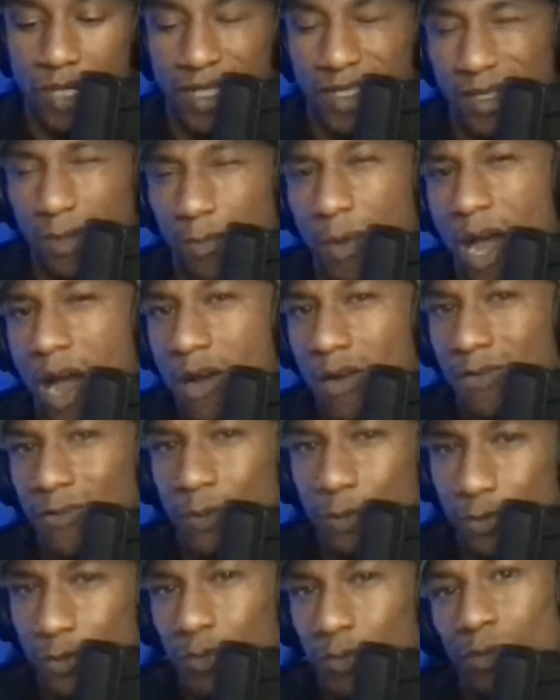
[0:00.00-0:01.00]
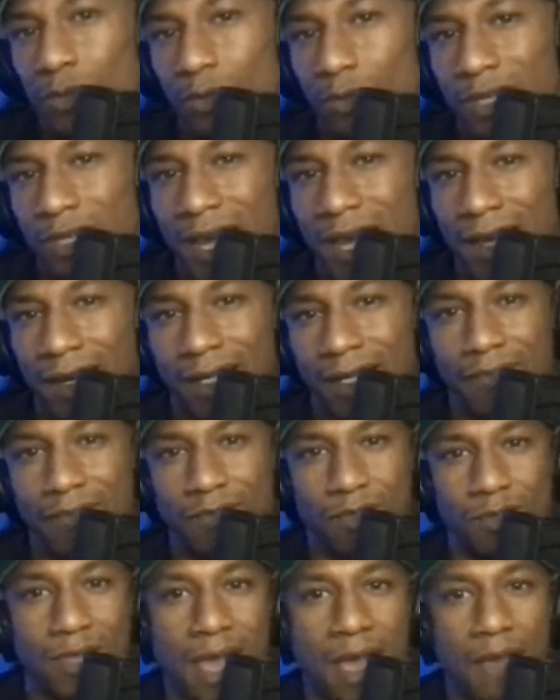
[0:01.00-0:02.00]
a powerful tool that gives
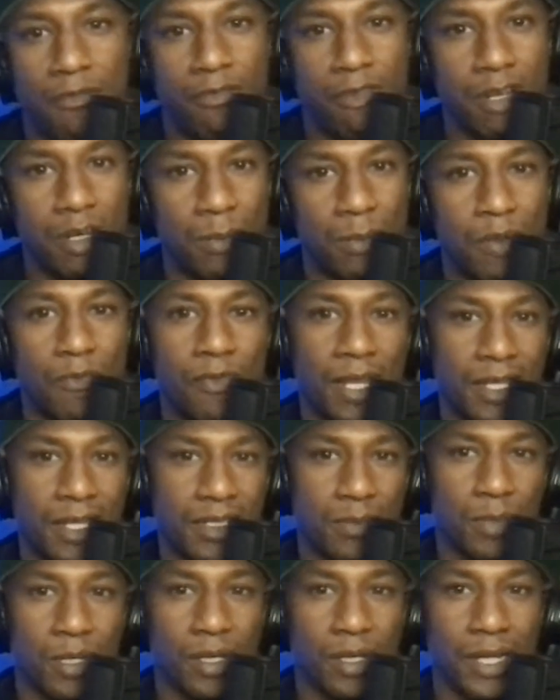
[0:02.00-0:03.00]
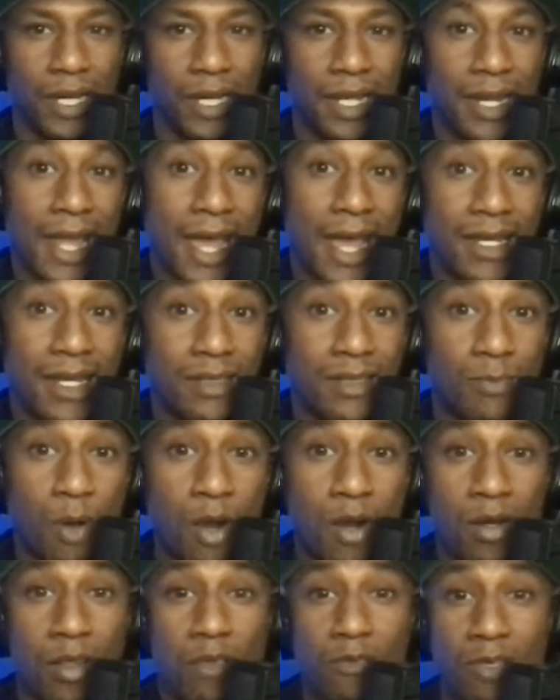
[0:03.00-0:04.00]
you that freedom and flexibility. And that is
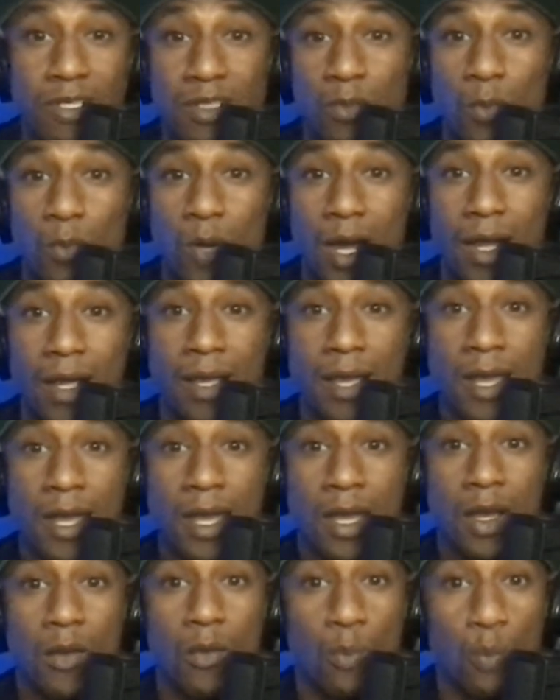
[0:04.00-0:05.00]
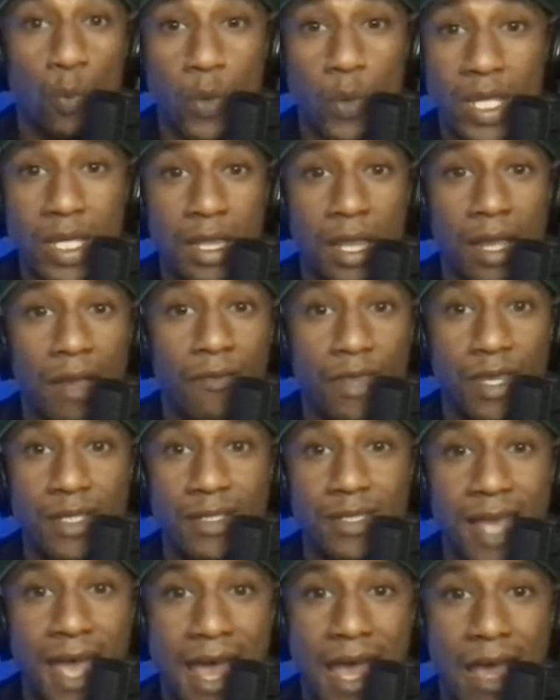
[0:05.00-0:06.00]
part of the reason why we love
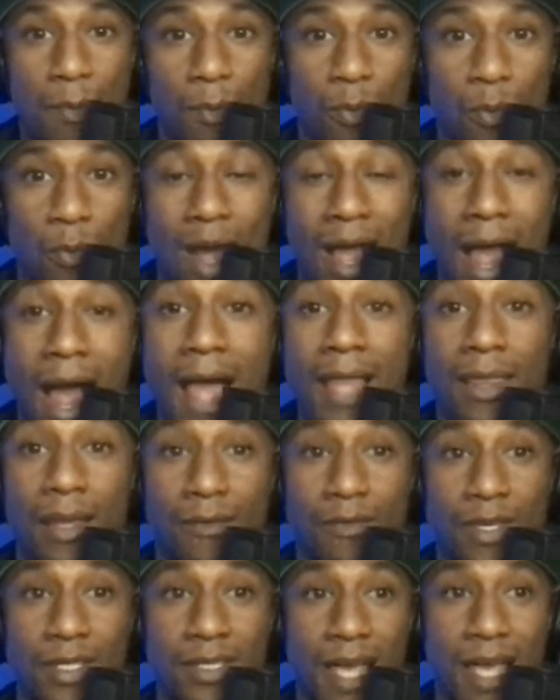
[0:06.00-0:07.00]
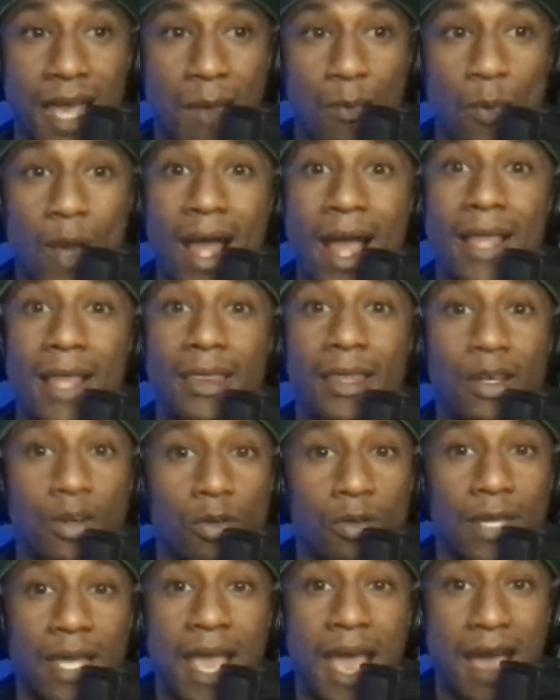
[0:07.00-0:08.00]
this app, why I love this app, why I
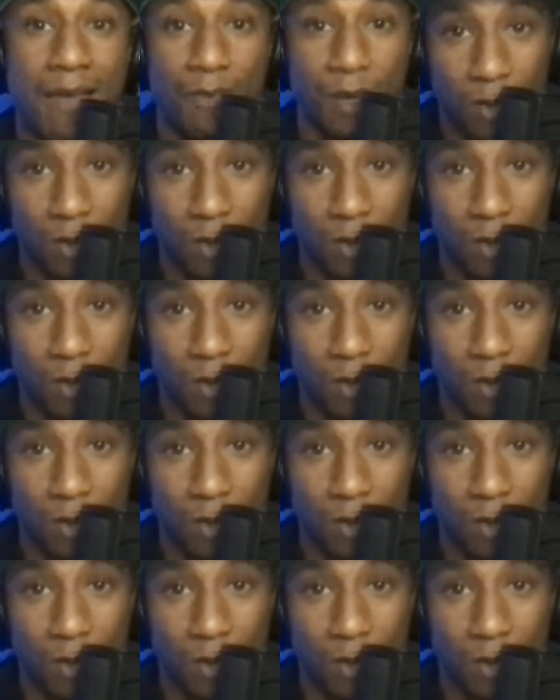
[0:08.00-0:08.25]
literally have a